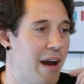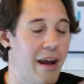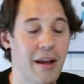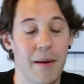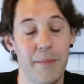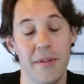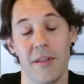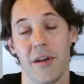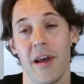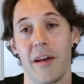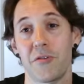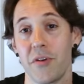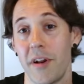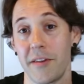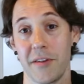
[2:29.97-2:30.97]
I mean, look, I
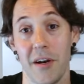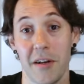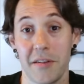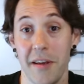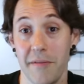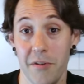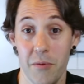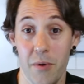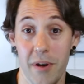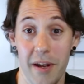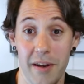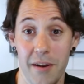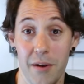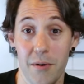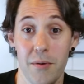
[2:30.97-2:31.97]
try to talk to everyone
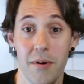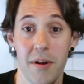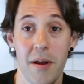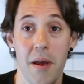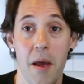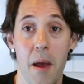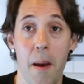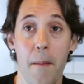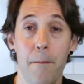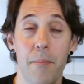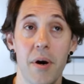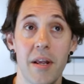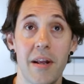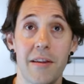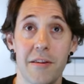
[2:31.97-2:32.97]
I know,
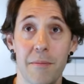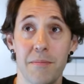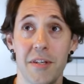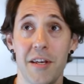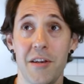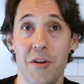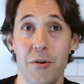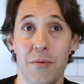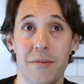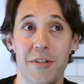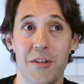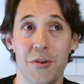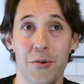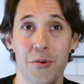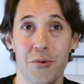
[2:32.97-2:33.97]
but it's up to you
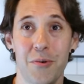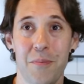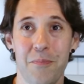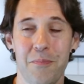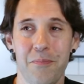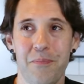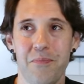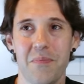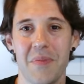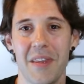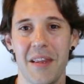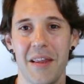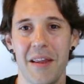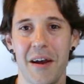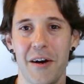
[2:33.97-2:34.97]
to
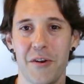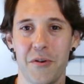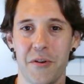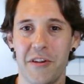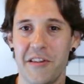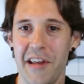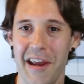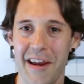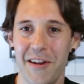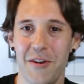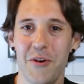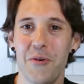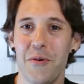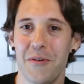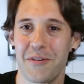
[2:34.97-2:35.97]
understand
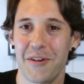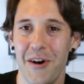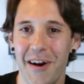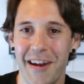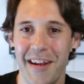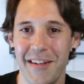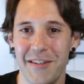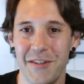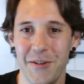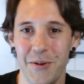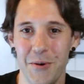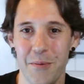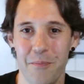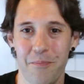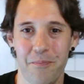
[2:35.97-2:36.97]
who you're talking
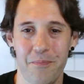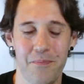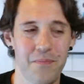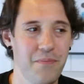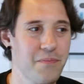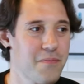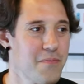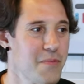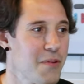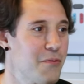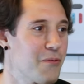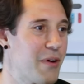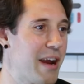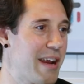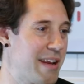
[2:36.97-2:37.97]
to,
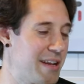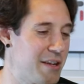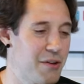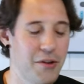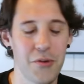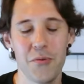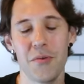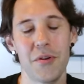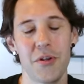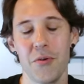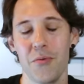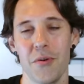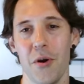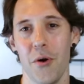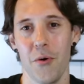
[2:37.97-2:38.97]
right?
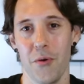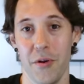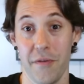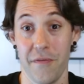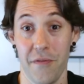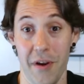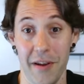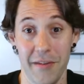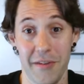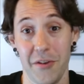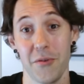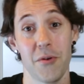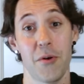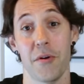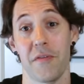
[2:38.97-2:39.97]
You know your friends,
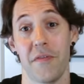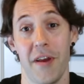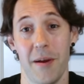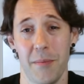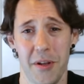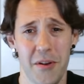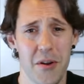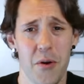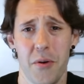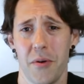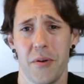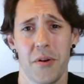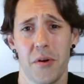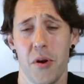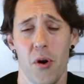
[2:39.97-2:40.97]
you know your family, you know
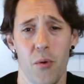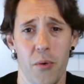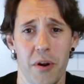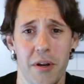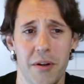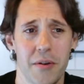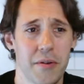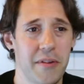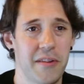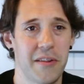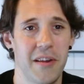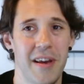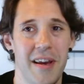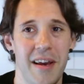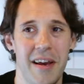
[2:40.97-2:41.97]
your coworkers.